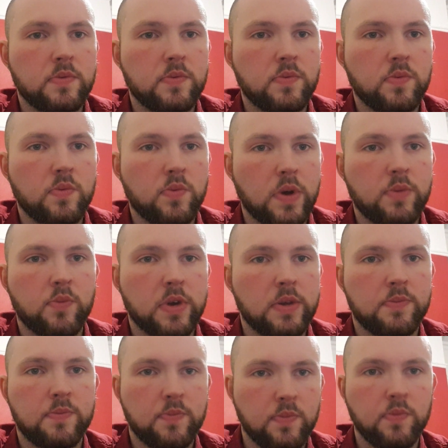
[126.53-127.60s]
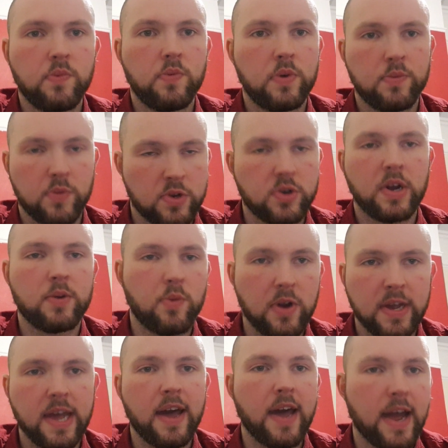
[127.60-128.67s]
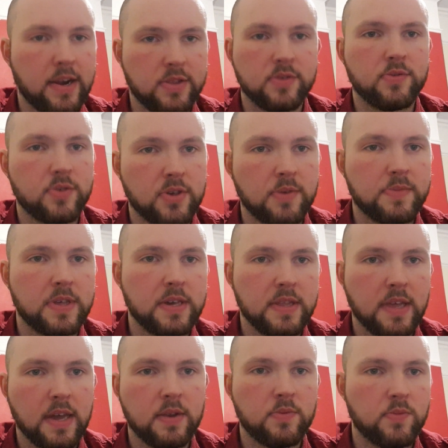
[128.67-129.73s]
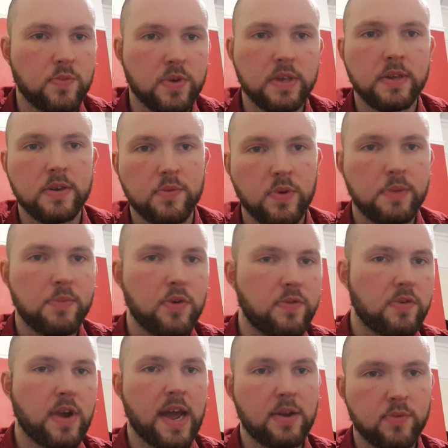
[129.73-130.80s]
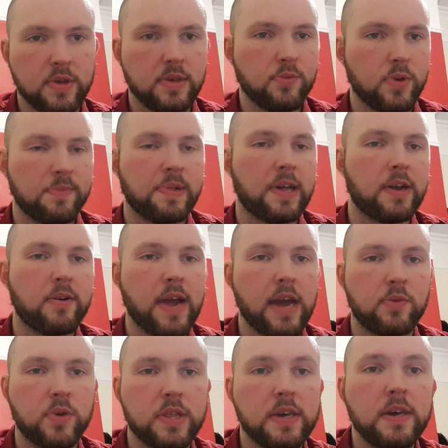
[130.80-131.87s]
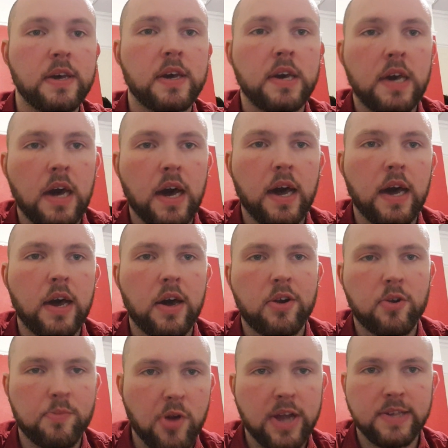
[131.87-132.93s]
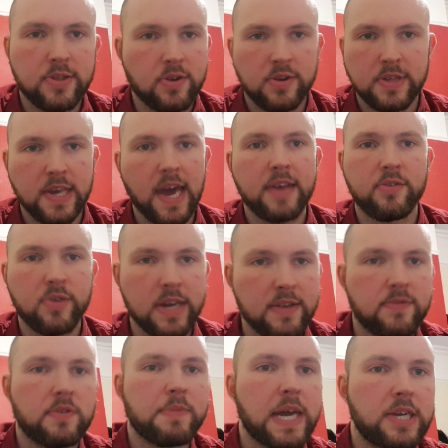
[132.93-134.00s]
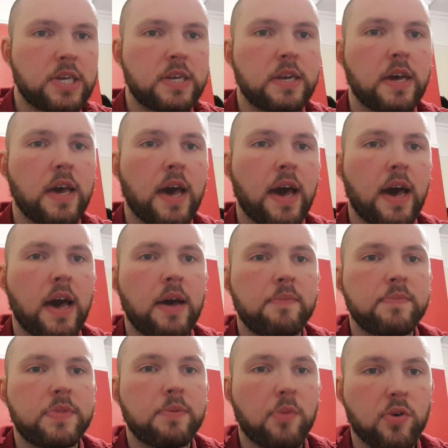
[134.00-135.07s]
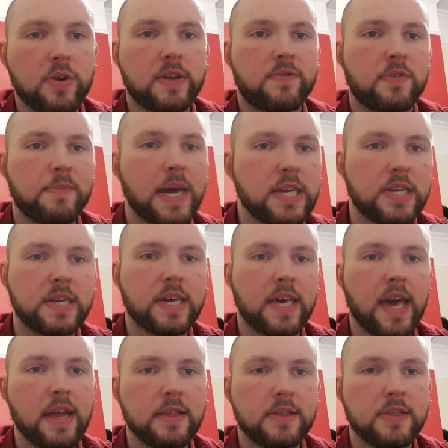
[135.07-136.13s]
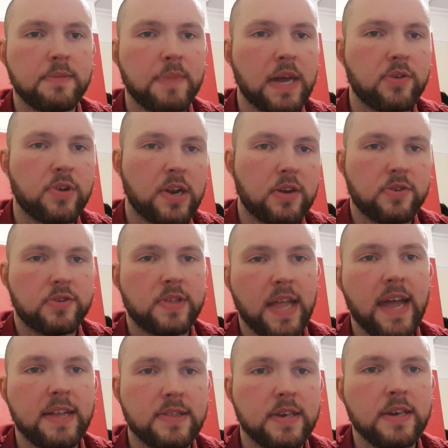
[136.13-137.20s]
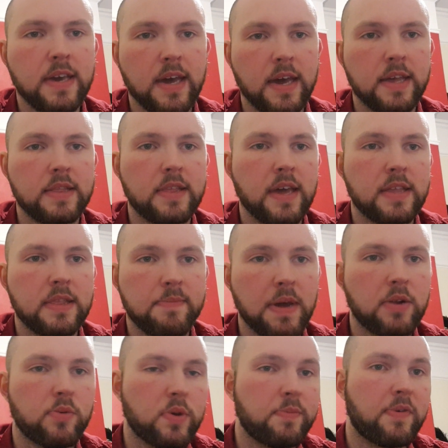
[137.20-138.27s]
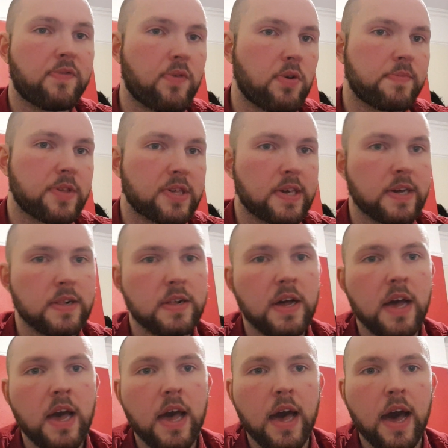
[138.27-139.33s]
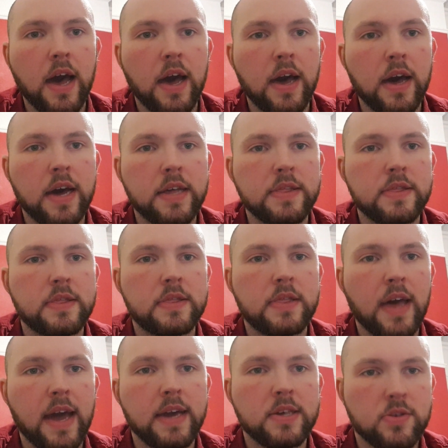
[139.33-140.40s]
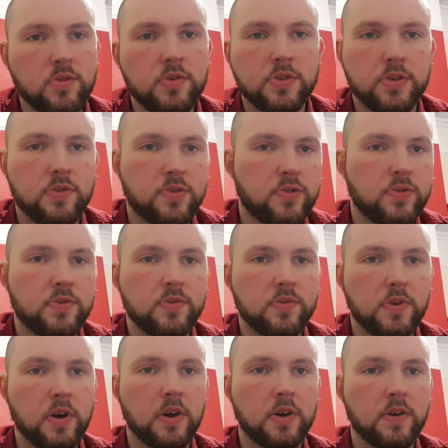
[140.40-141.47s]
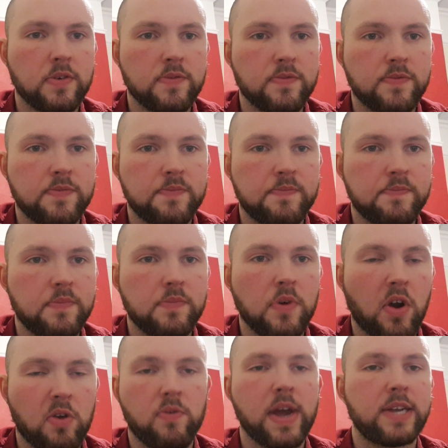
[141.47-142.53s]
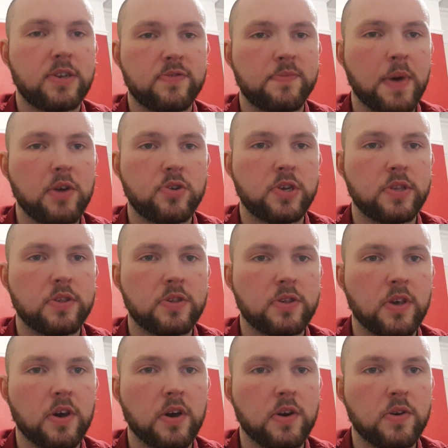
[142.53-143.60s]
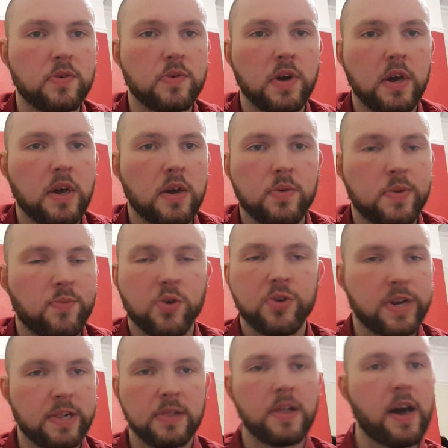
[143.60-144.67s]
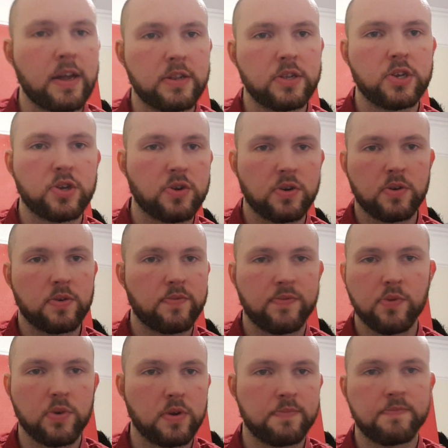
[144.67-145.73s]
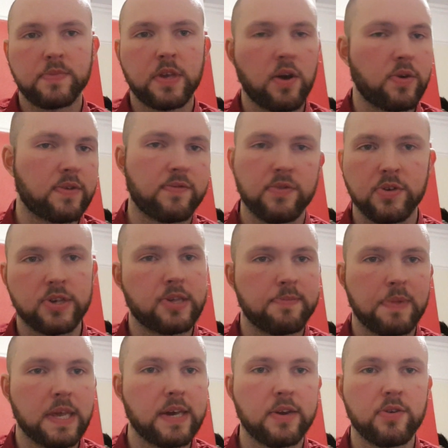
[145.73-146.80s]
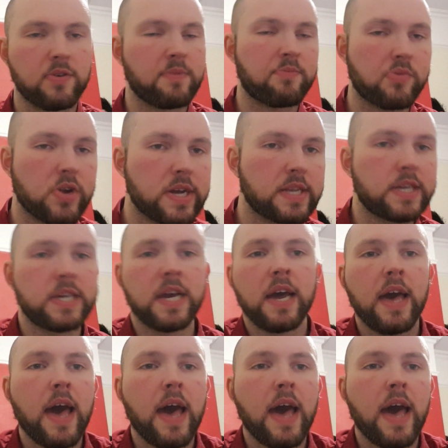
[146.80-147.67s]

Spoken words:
when we're trying to work out how to do something, then we move around with it, we play around with it, and our brain starts gathering information. The more information it gets, the better it understands it, and then the better we perform the skill. And that is also true of our range of motion. So when we're in a lunge, or if we're going for a split or a bridge,